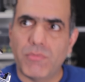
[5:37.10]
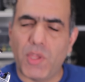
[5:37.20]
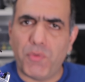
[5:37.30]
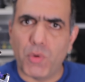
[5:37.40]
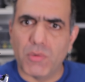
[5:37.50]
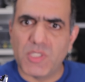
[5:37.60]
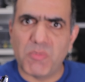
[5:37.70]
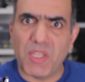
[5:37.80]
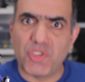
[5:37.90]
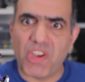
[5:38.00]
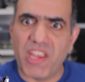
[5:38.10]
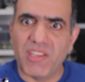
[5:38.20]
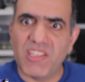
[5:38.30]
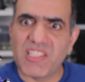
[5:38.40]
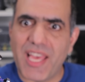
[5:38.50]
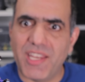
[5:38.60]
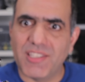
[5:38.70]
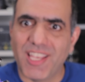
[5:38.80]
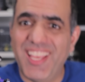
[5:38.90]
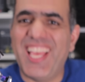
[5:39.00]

If you speak Chinese, that is.